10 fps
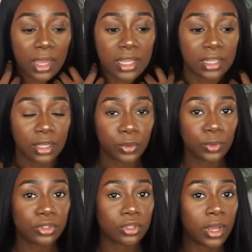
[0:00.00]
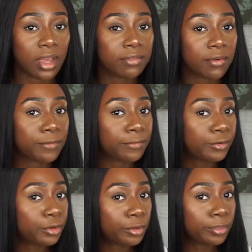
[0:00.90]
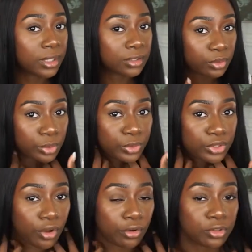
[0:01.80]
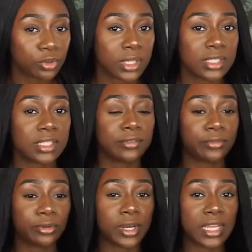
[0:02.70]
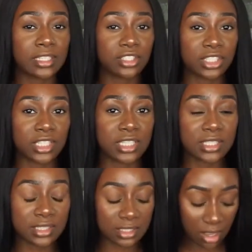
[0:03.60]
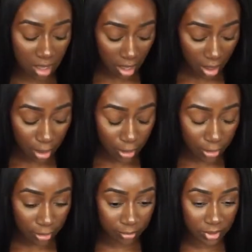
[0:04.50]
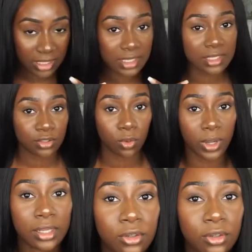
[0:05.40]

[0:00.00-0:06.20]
and I also have 4 bundles of 24 inches. It is quite